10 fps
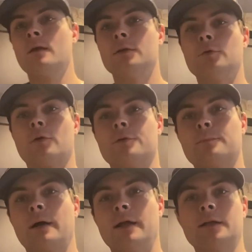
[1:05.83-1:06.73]
northern
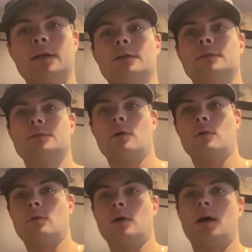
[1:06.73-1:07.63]
pike.
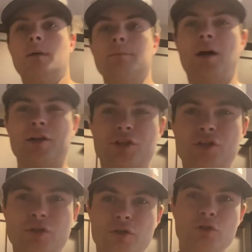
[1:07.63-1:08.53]
So I'm not a
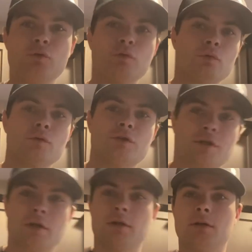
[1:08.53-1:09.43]
huge
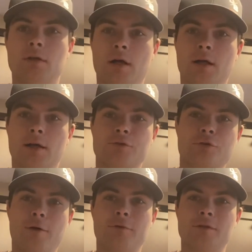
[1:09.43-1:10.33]

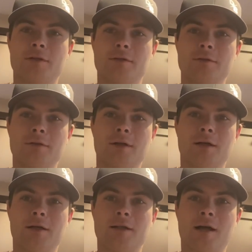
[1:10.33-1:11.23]
trout
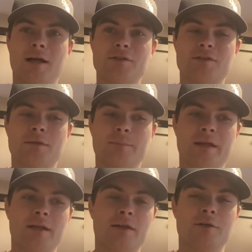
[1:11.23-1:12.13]
guy just to
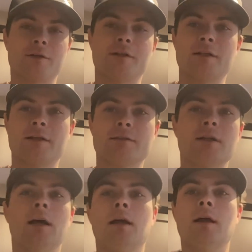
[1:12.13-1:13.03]
bake it or eat it.
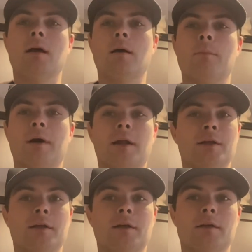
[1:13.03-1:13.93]
But
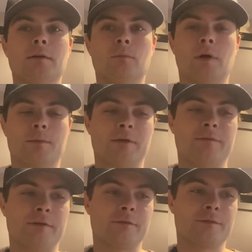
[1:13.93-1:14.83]
one of my
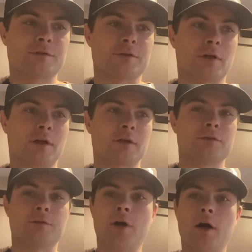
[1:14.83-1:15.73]
favorite fish to target.
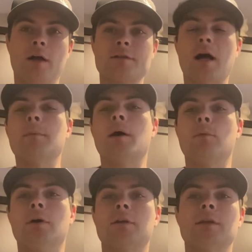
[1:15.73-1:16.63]
So the odd time I
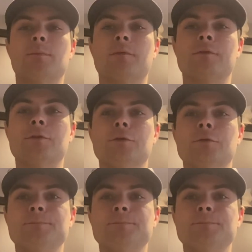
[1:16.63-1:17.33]
will keep a few